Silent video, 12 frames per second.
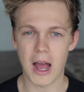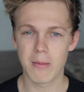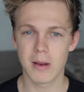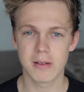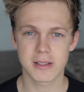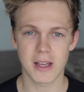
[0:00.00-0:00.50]
Hi,
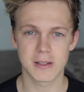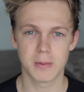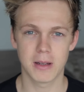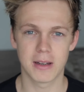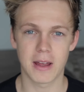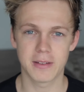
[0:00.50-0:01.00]
my name is
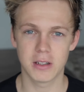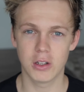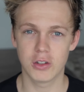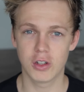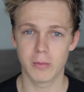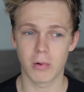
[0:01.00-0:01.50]
Caspar Lee and as a
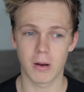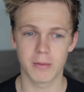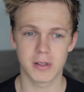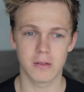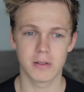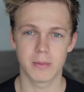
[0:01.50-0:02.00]
YouTuber I'm
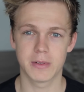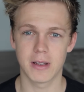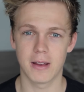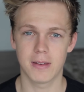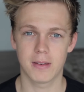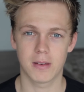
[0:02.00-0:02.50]

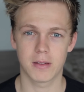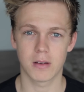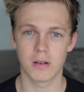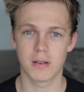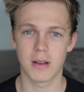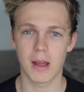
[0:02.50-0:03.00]
self-obsessed,
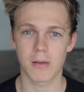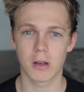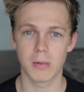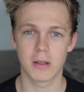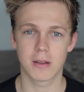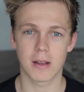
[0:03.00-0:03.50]
so today I'm
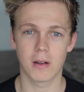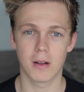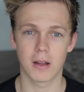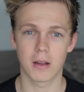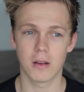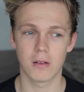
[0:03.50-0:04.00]
going to be
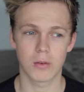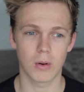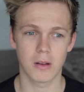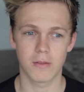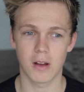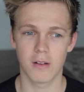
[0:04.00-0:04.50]
telling you
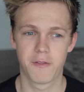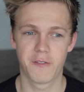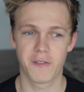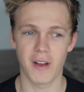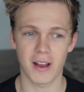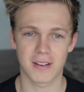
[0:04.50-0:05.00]
25
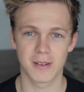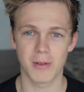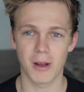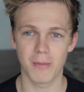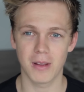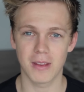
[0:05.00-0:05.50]
facts
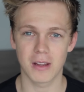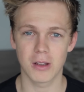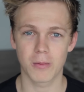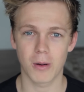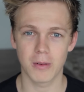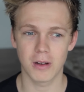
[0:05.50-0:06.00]
about me that
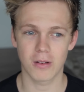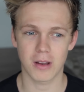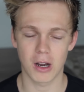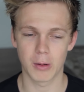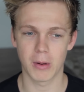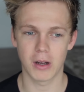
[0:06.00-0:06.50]
you probably don't
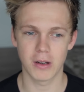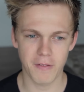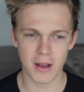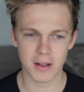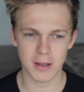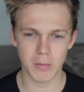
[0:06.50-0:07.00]
care about.
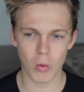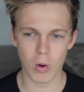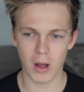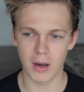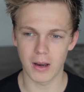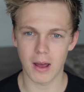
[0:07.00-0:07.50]
Fact number
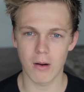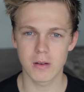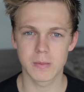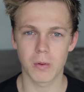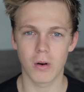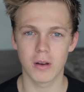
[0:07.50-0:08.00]
one, I
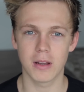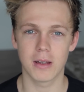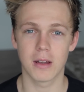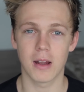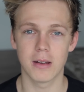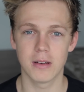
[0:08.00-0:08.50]
was born
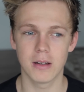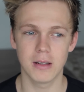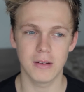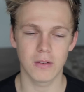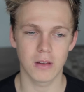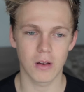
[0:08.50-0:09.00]
in London
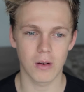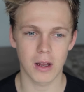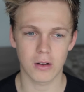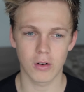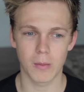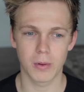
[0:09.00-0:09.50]
even though
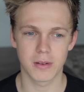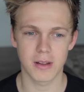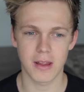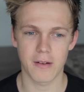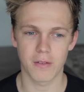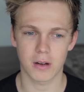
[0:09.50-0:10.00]
I grew up in
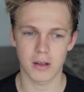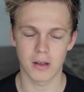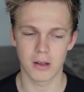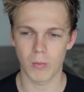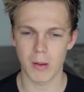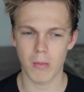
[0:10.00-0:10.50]
South
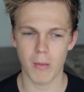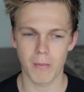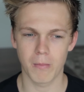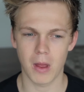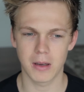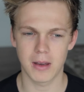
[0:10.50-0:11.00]
Africa. My
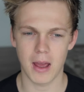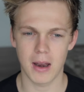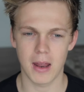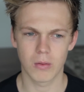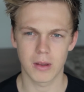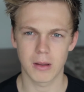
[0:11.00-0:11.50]
mom and
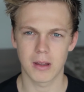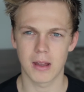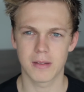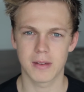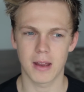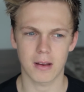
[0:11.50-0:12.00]
dad, well, they
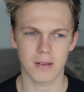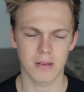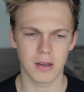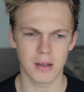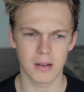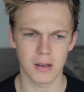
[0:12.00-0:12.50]
had
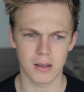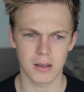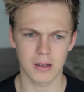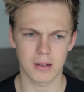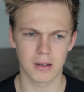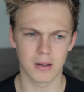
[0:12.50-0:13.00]
sex in uh,
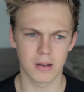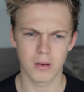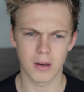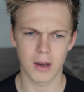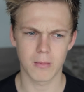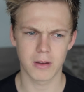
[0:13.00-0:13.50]
England
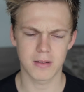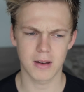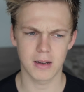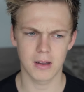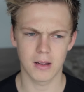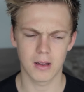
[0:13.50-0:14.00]
nine months
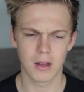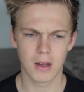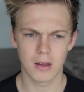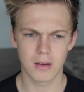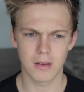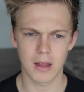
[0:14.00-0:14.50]
later.
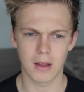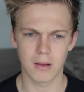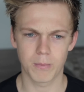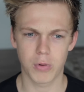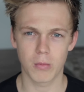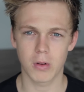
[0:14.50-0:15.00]

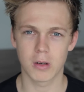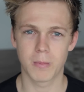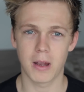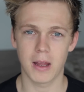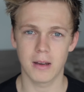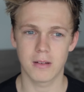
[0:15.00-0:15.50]
They put me on a
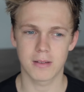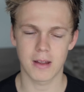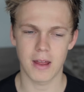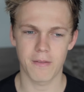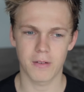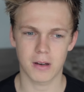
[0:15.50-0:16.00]
plane to
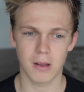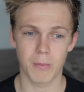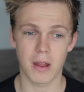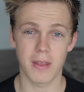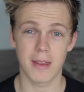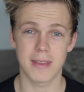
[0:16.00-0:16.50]
South Africa,
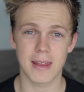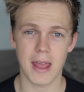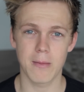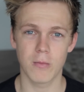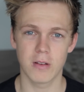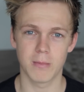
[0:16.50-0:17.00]
but they, they
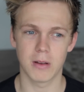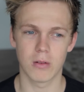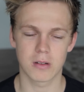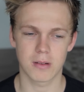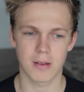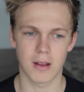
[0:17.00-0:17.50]
came with me,
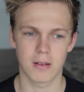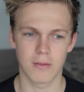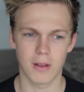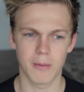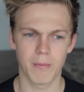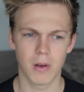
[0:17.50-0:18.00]
which is nice of
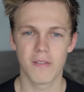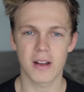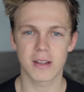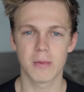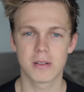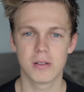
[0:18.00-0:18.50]
them.
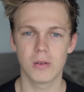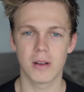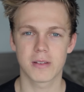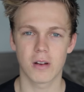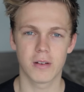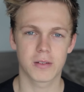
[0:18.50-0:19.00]
Fact number two, I
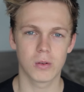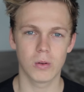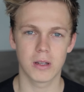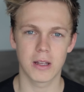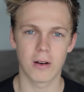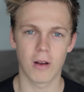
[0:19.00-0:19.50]
started
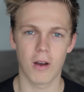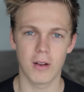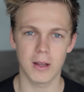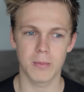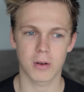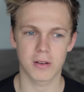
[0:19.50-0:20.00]
school a year
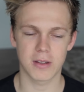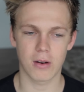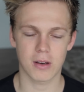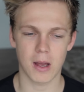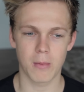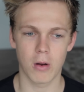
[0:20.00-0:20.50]
early because I
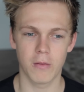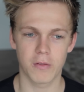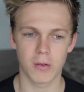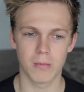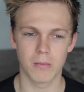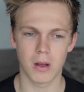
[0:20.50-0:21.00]
would come home
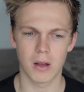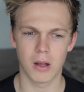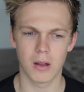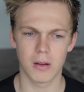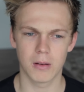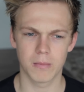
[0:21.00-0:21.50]
from
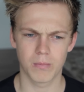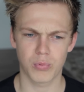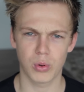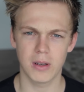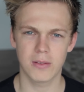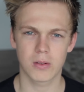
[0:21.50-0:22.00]
uh,
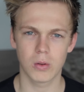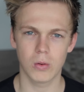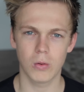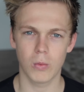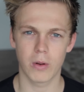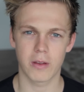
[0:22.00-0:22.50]

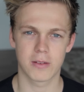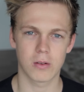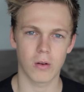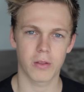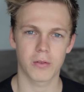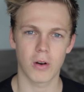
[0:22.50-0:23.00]
preschool with a
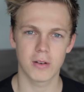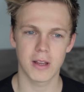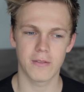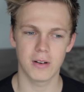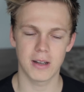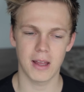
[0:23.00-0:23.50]
sore throat
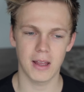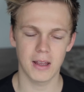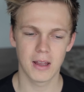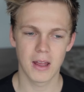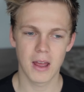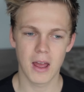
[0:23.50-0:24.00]
every
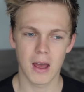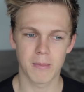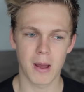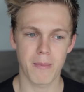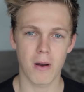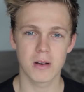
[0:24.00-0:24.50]
day.
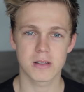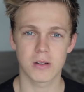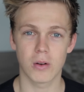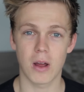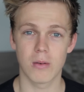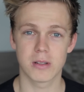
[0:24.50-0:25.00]
My parents
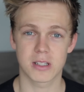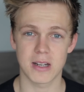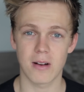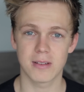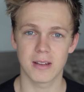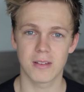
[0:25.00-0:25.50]
thought I was
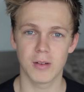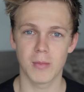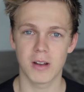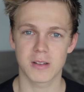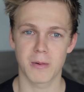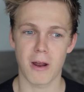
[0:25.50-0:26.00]
shouting too
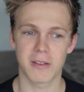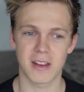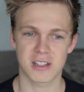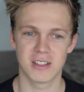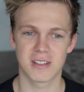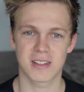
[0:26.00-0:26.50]
much, but I was
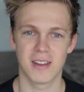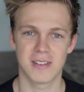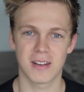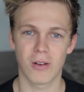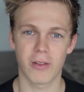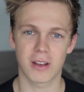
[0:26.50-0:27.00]
actually just
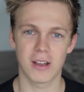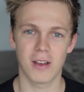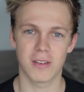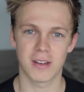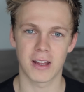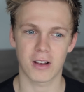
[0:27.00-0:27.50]
kissing all the
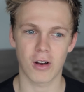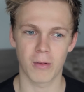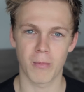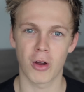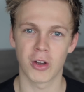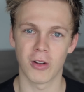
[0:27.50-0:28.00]
girls and I got
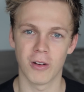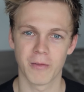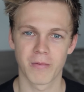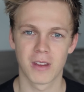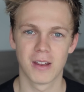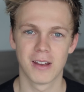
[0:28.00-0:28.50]
mono.
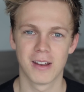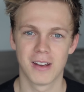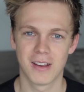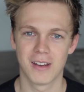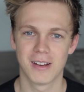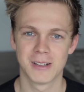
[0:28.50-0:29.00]

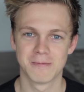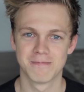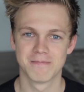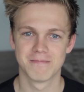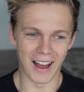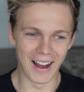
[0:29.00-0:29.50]

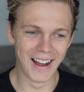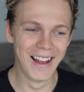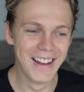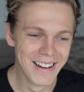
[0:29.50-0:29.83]
Uh,